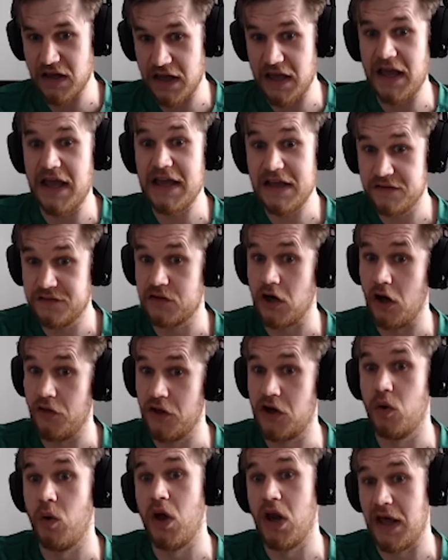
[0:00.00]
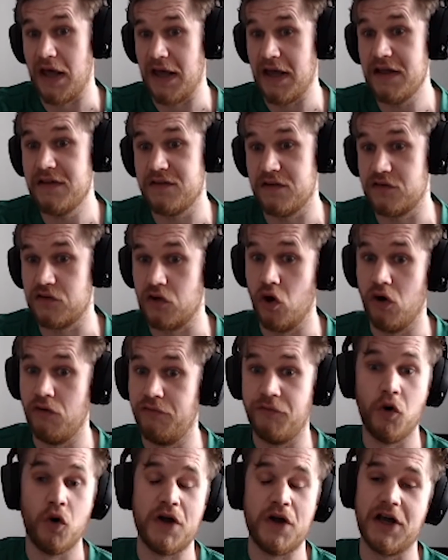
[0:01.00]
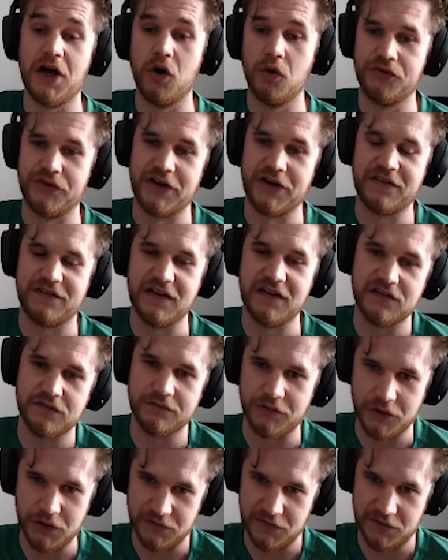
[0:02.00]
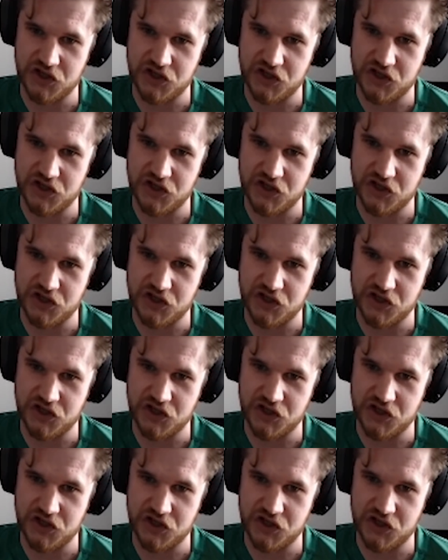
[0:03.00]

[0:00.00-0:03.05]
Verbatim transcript: He's got the quality to score 40 goals in a season for you in the